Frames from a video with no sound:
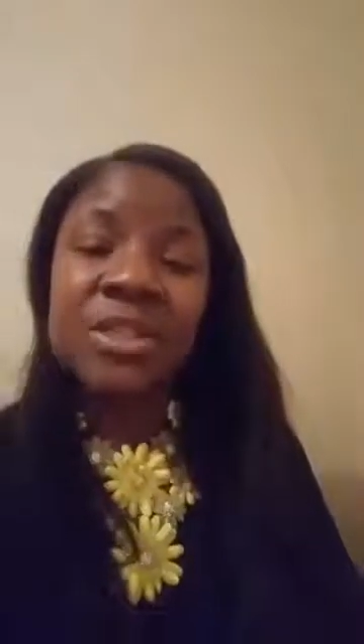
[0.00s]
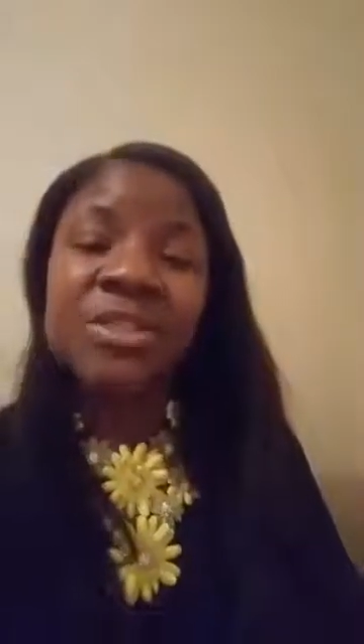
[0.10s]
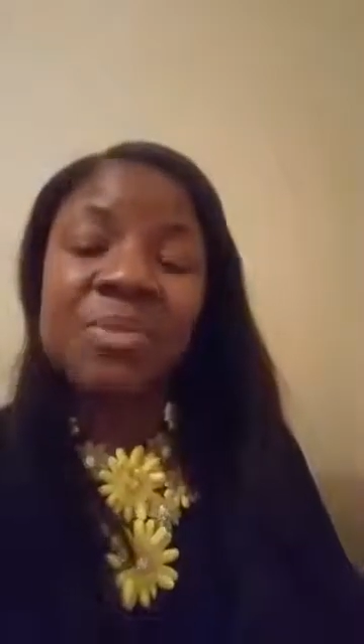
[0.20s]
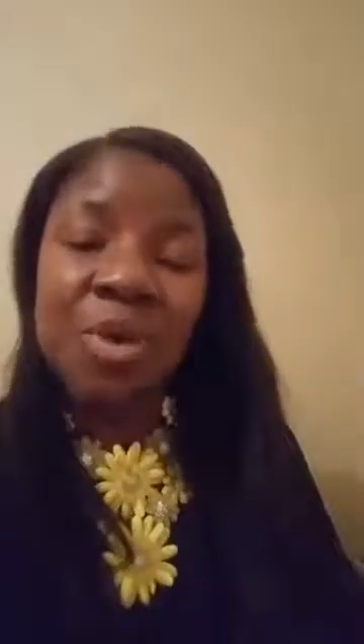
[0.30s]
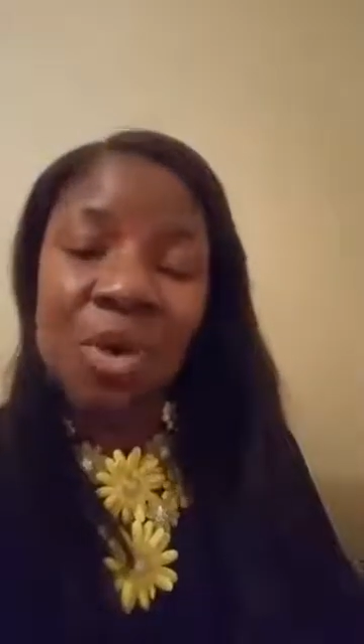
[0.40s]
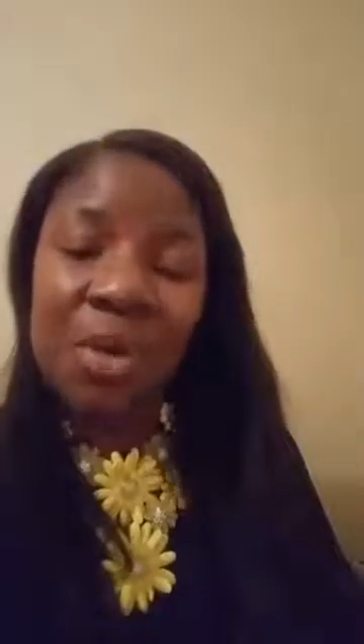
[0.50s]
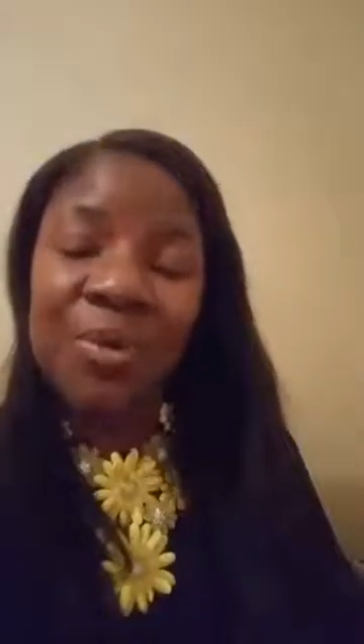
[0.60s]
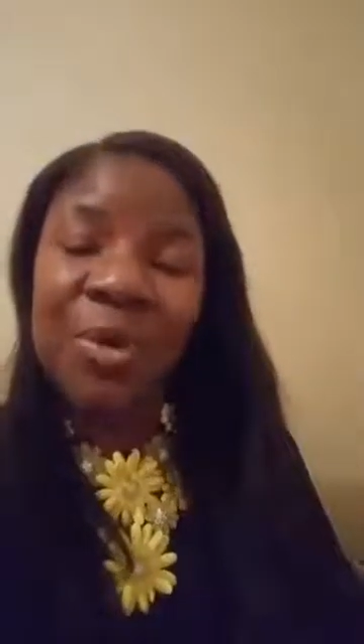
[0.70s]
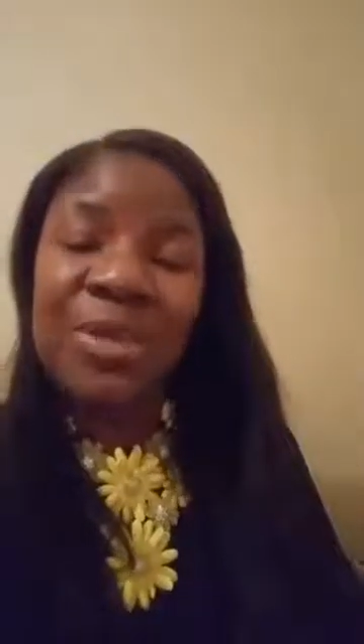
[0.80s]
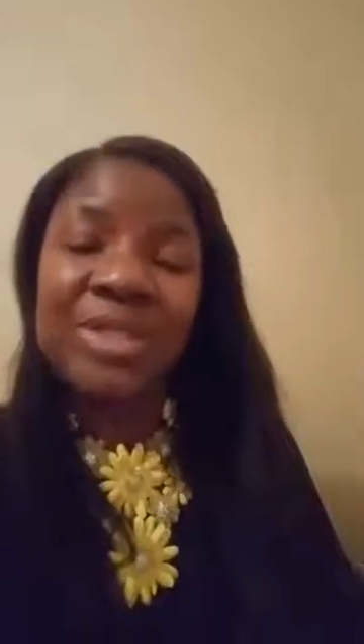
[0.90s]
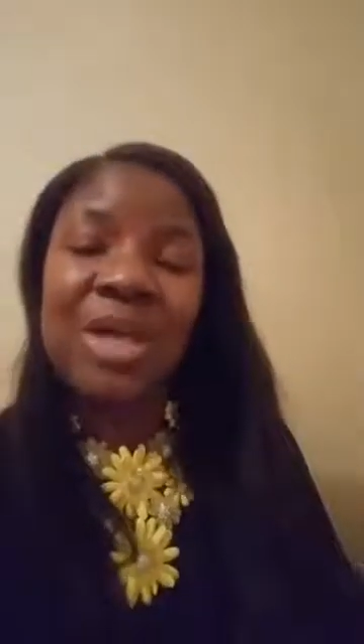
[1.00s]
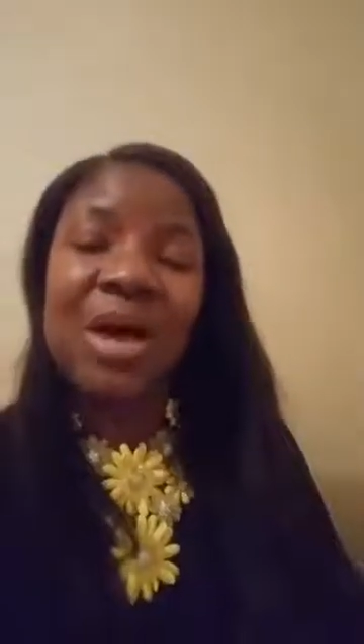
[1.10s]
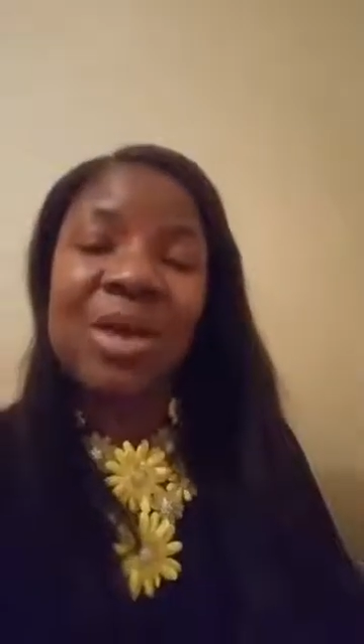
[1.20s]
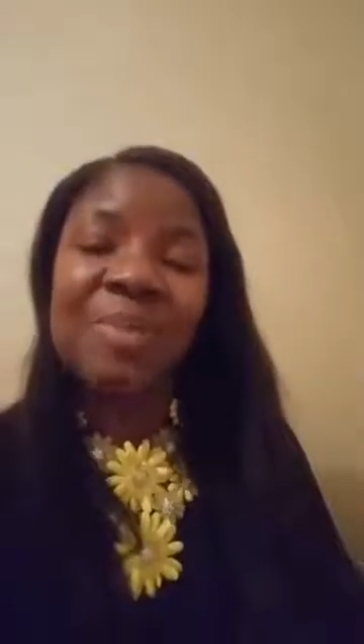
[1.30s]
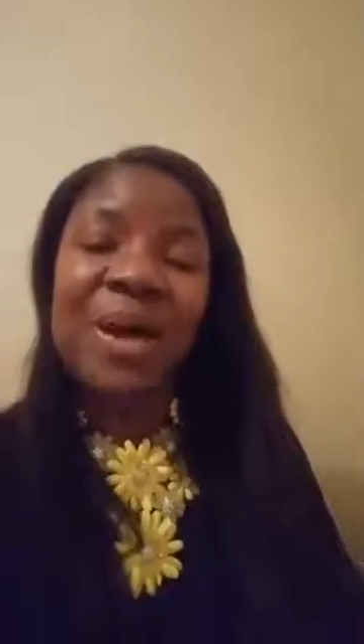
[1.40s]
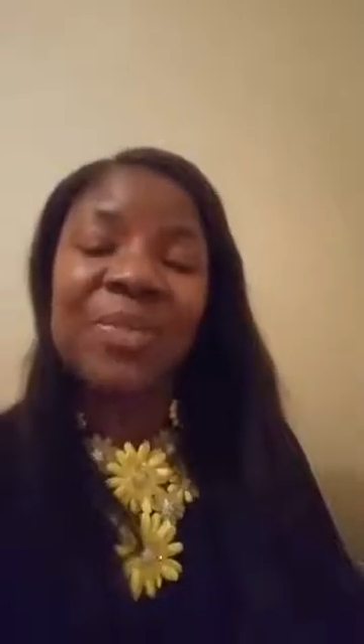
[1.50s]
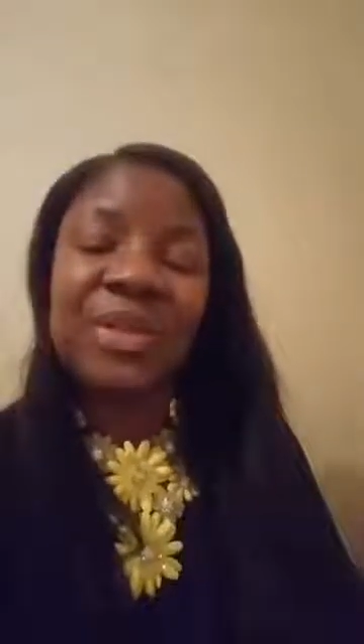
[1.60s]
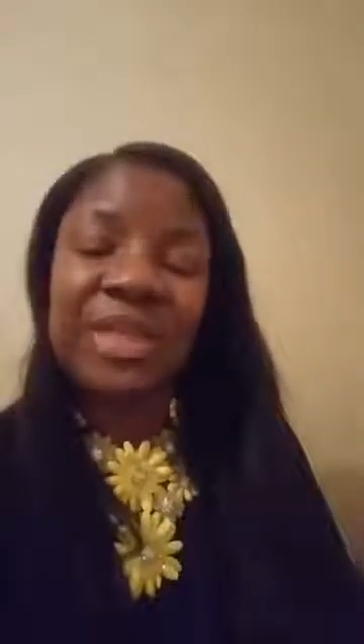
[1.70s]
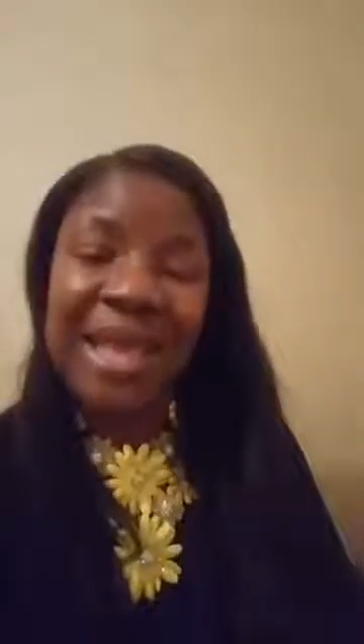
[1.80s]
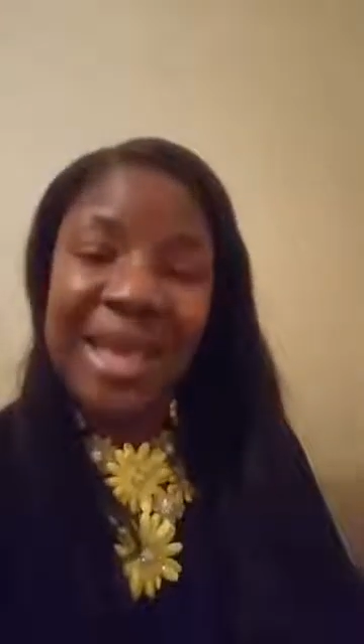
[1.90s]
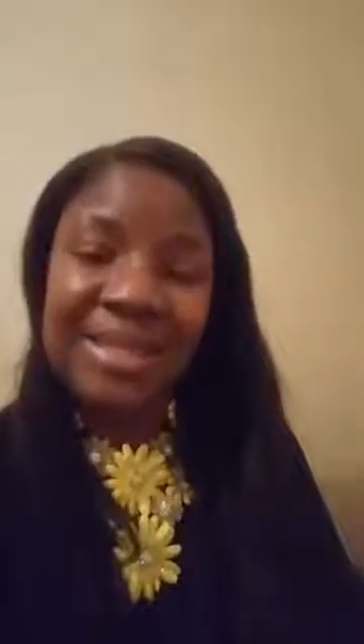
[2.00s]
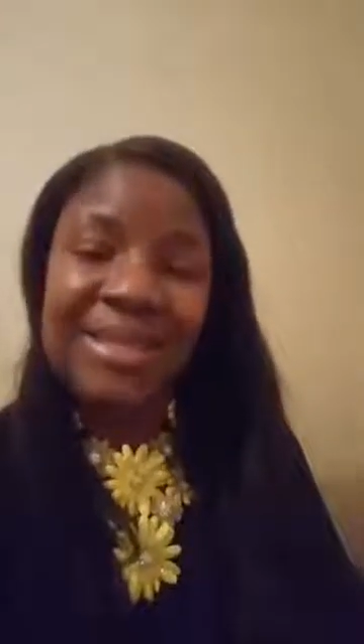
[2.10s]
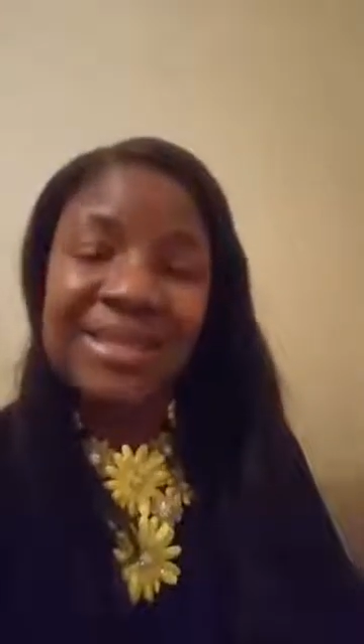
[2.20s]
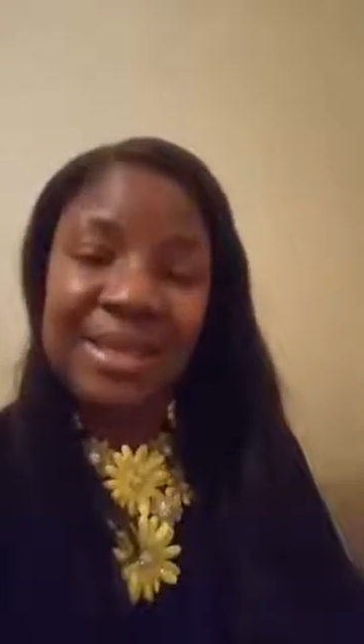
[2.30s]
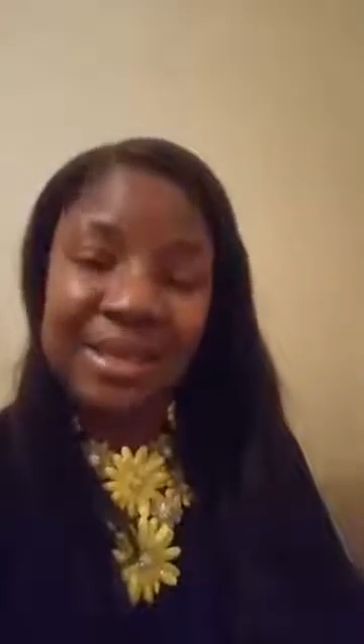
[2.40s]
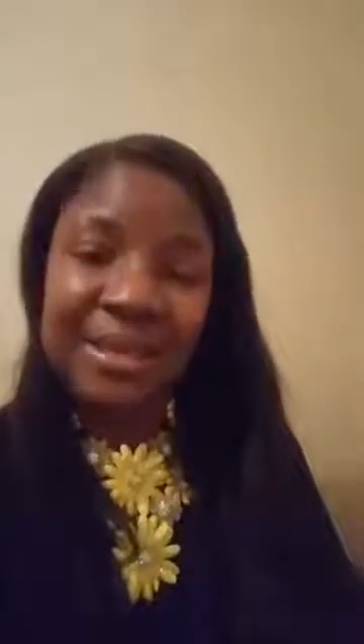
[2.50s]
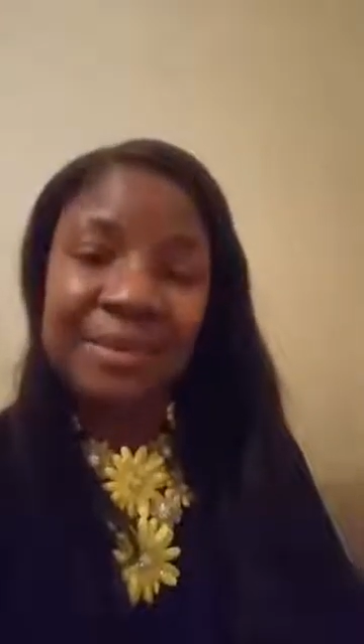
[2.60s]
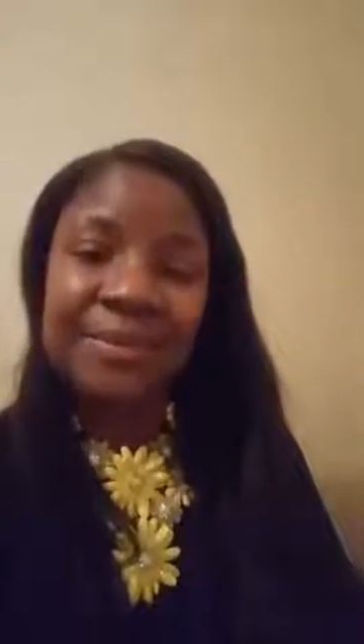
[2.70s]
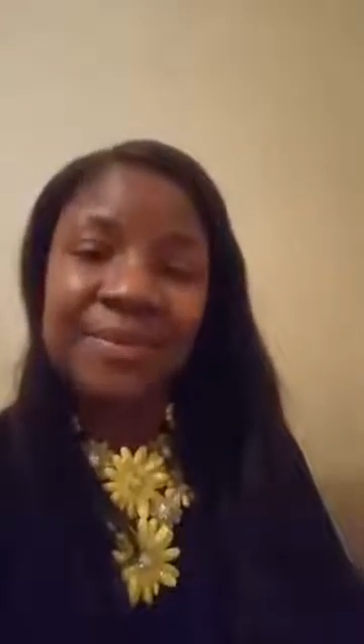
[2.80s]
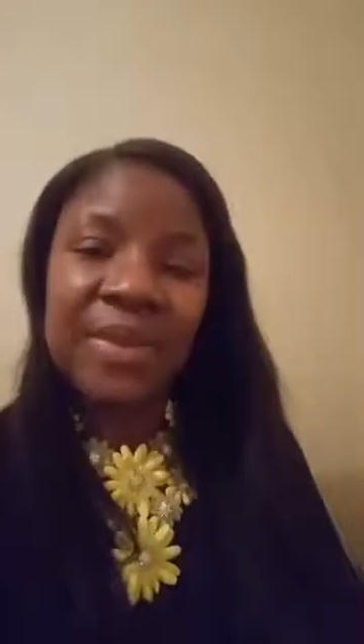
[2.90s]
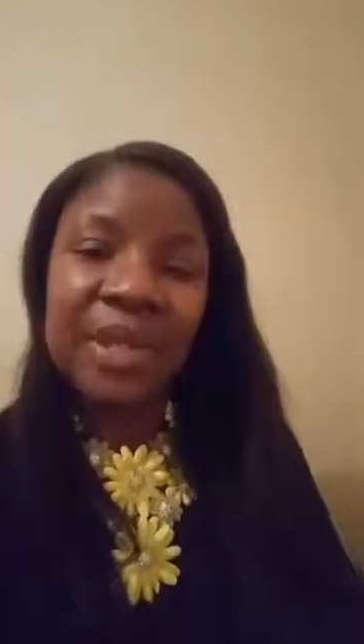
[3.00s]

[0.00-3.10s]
Tomorrow I'm going to talk about the last thing,